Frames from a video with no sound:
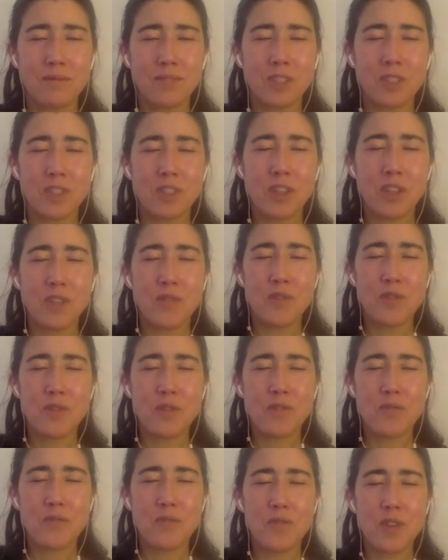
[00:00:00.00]
See if you
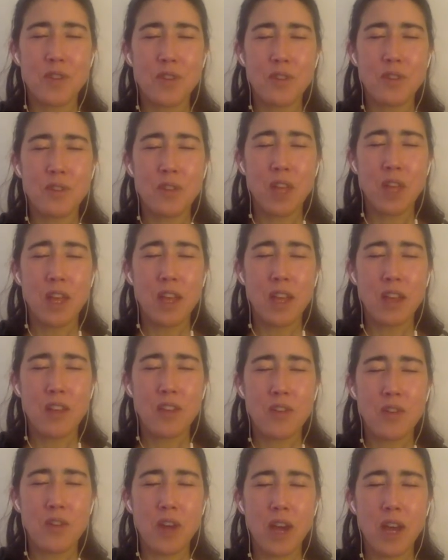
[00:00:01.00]
can feel
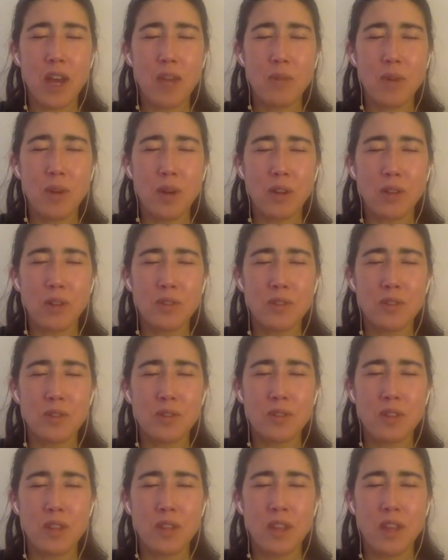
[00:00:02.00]
your eyeballs,
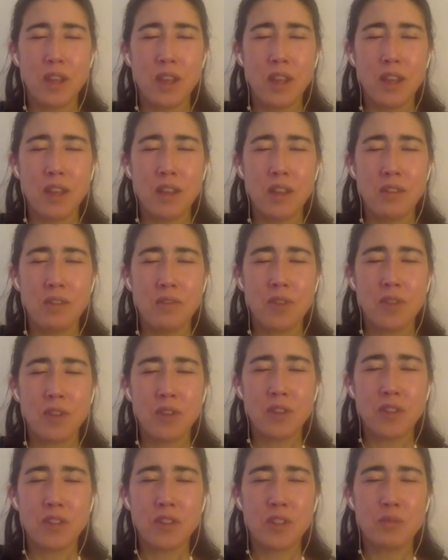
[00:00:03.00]
feel
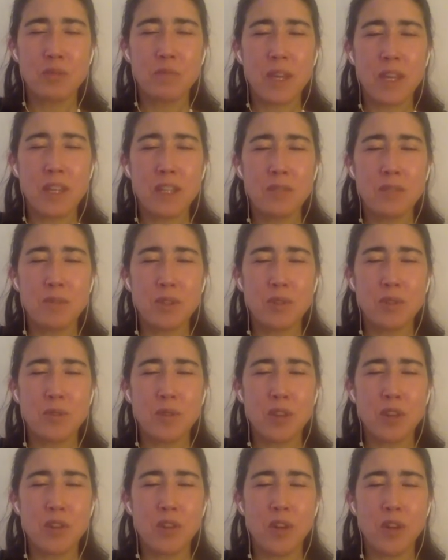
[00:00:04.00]
the space
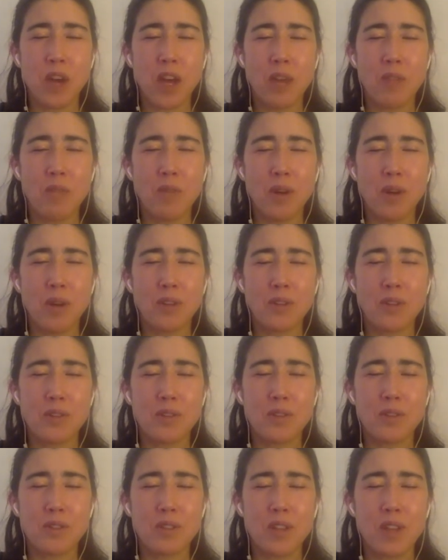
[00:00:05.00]
between your eyeballs,
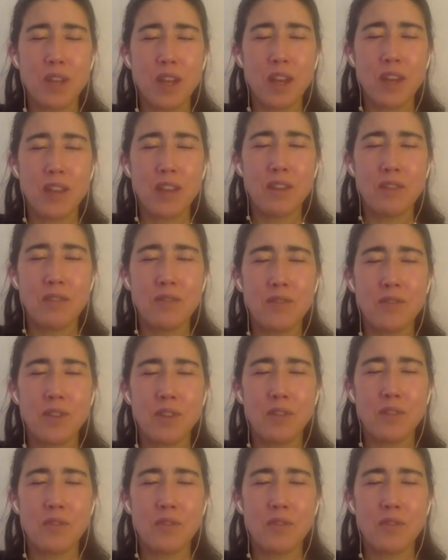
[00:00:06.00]
and then feel